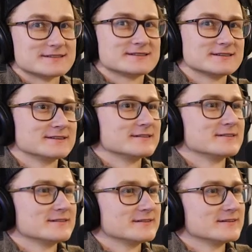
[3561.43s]
wasn't? And
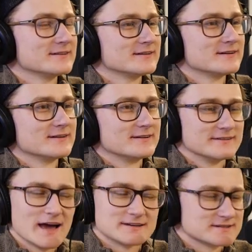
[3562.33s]
oh my
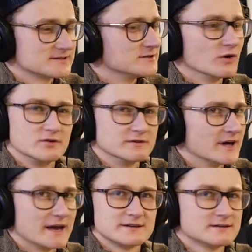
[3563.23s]
gosh! Yes, don't it's do
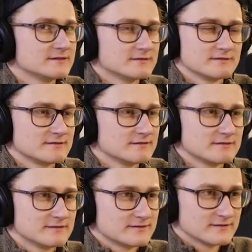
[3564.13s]
like, that. What?
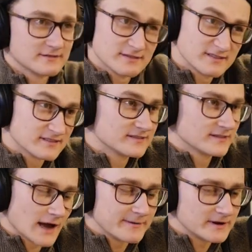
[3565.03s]
Pardon.
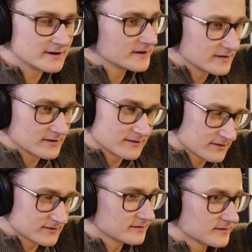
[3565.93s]
Ta- I mean, time out.